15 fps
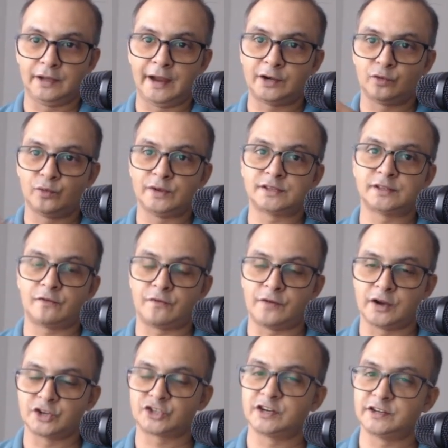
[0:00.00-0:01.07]
at which the
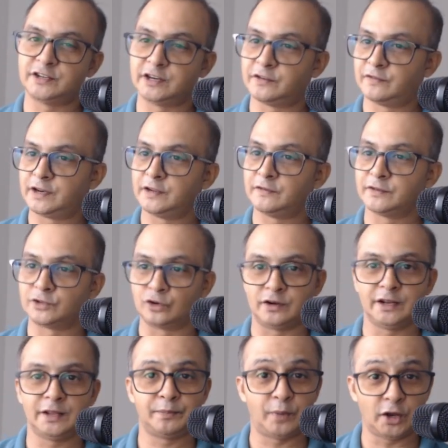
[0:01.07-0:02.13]
function derivative is
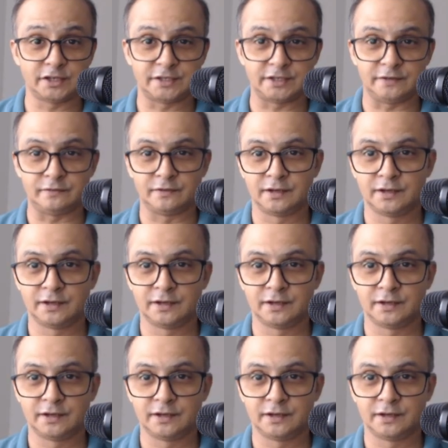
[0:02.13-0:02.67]
already positive.